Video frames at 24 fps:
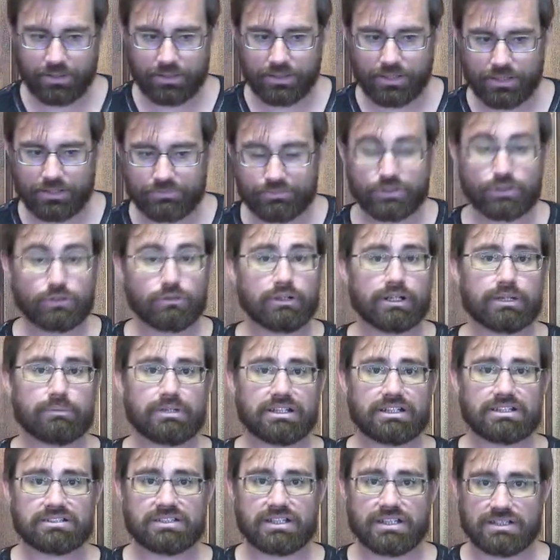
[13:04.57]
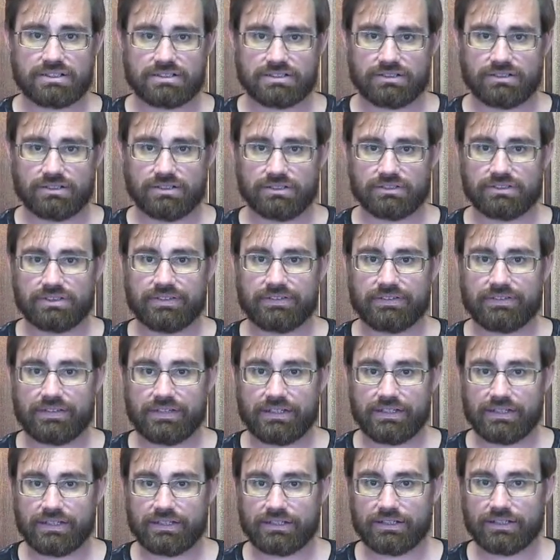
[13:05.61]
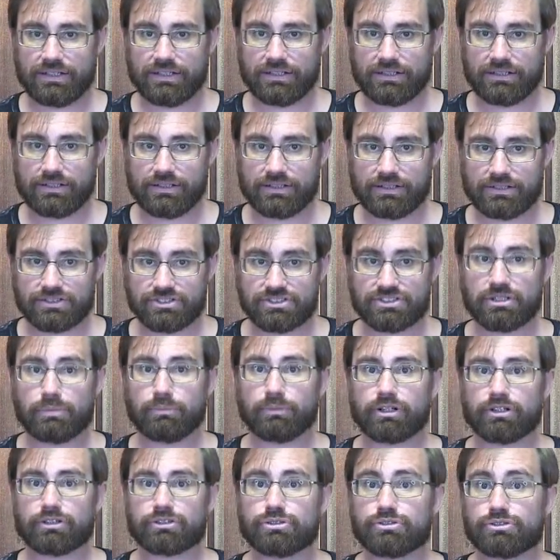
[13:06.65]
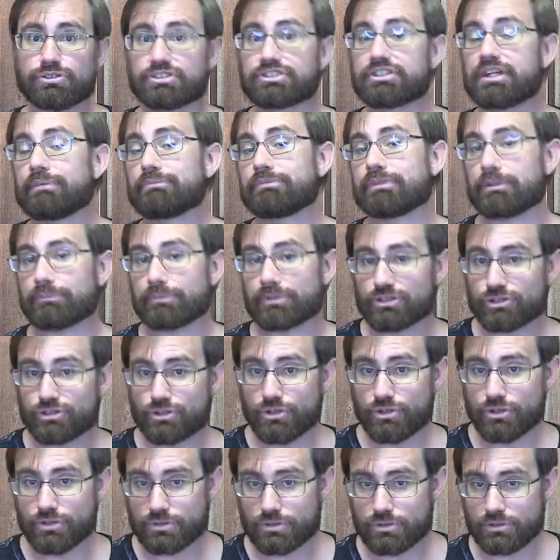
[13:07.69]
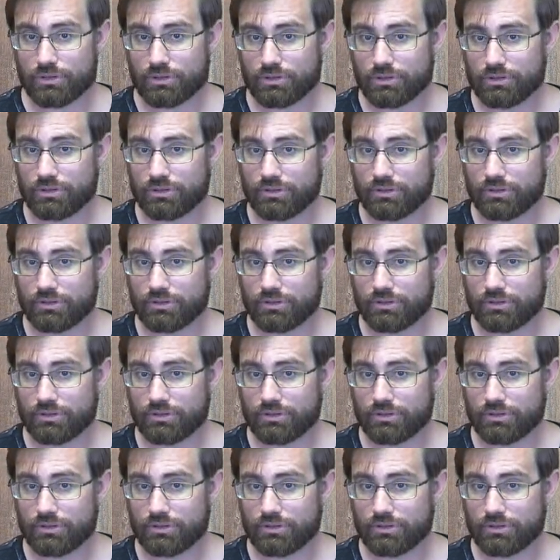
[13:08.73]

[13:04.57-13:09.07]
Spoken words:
If you don't want to meditate, then similar to step number 2,